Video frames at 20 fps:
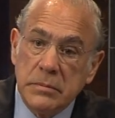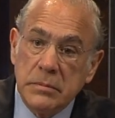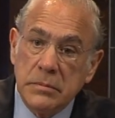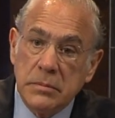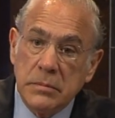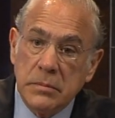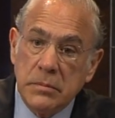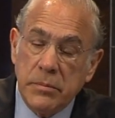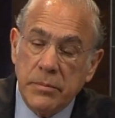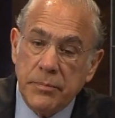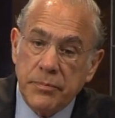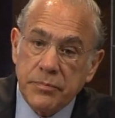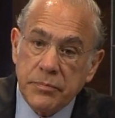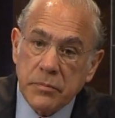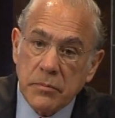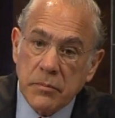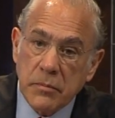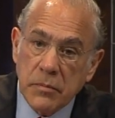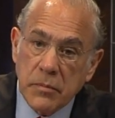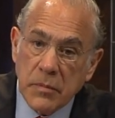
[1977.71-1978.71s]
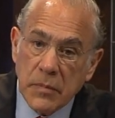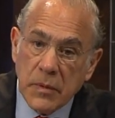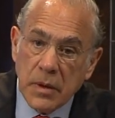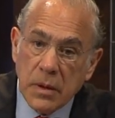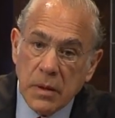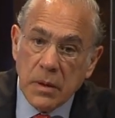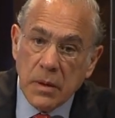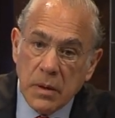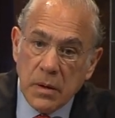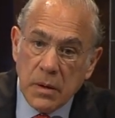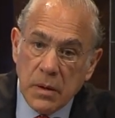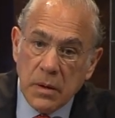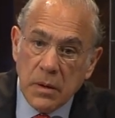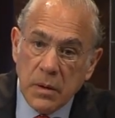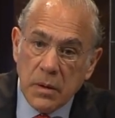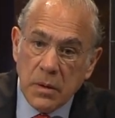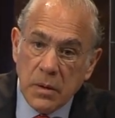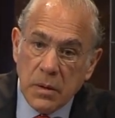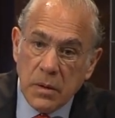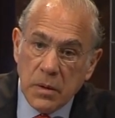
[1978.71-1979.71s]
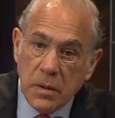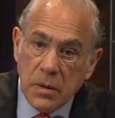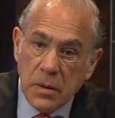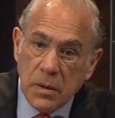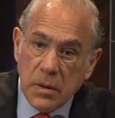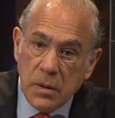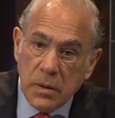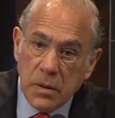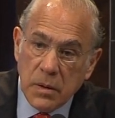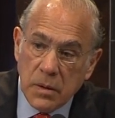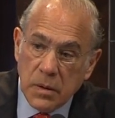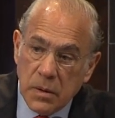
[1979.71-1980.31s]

(silence)